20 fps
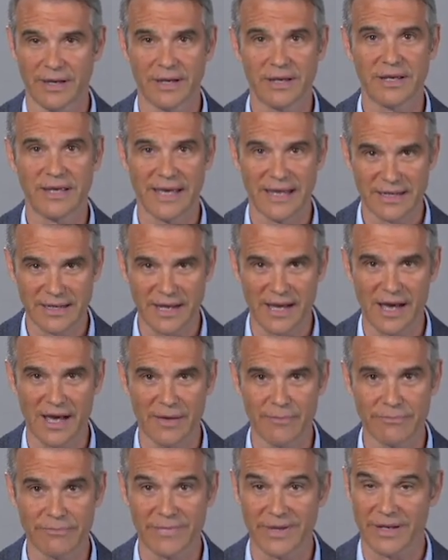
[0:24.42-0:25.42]
can
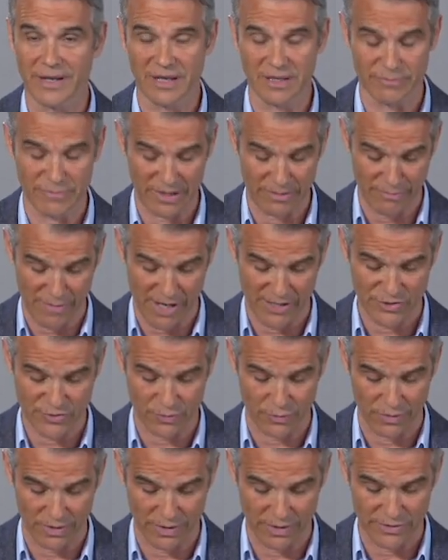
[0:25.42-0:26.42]
come and it can be
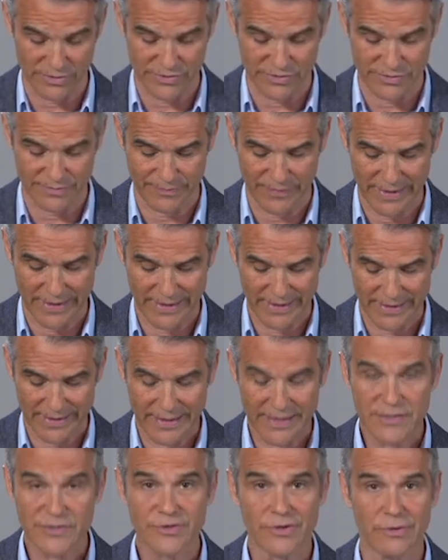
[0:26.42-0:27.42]
much worse.
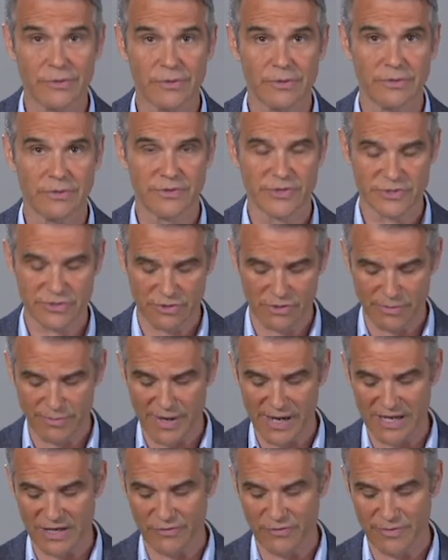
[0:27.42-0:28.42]
So just to
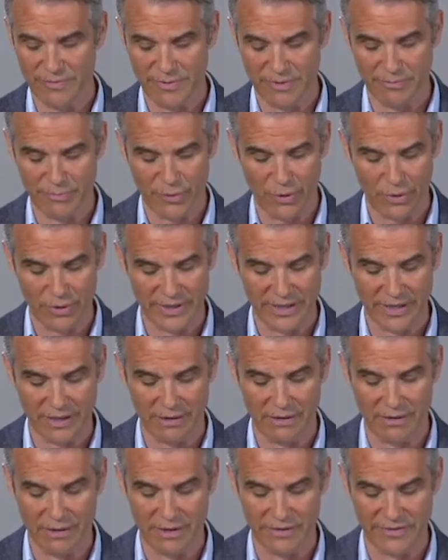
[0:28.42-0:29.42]
remind you, we've been pulling
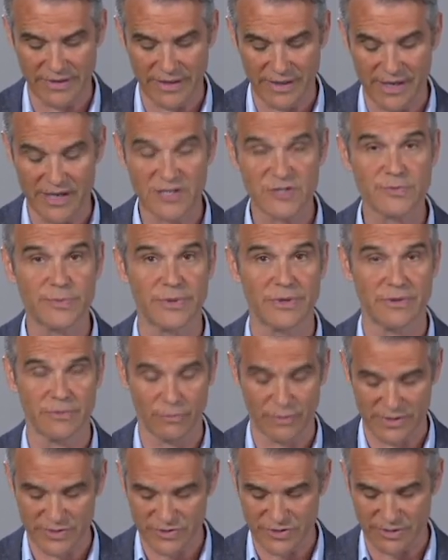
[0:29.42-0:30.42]
all the expert
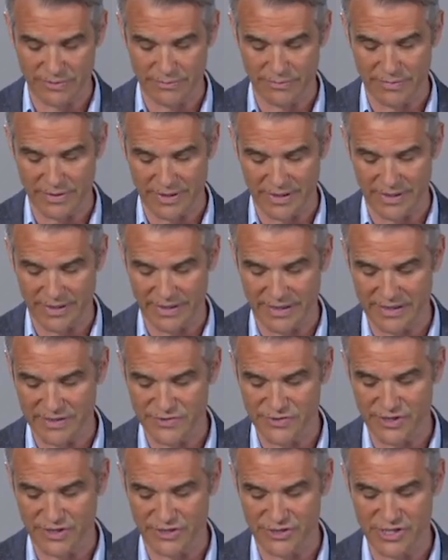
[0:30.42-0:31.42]
wisdom and
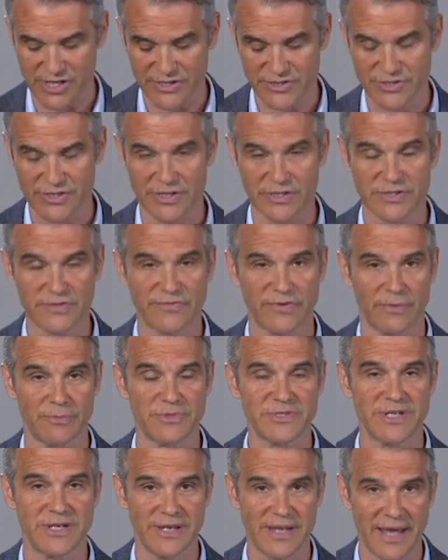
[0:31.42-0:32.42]
suggestions from
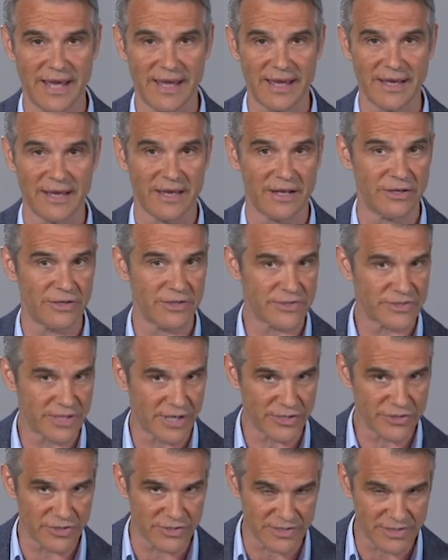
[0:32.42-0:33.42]
today and
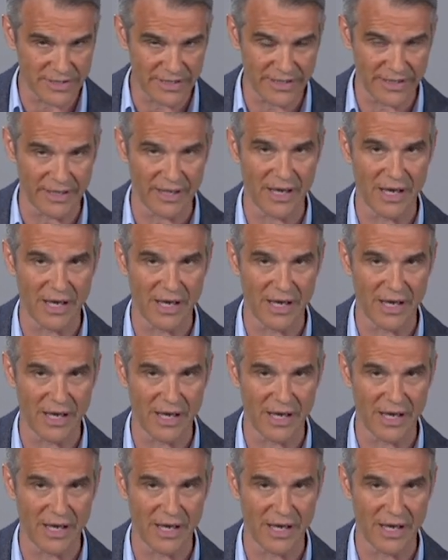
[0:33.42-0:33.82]
discussions leading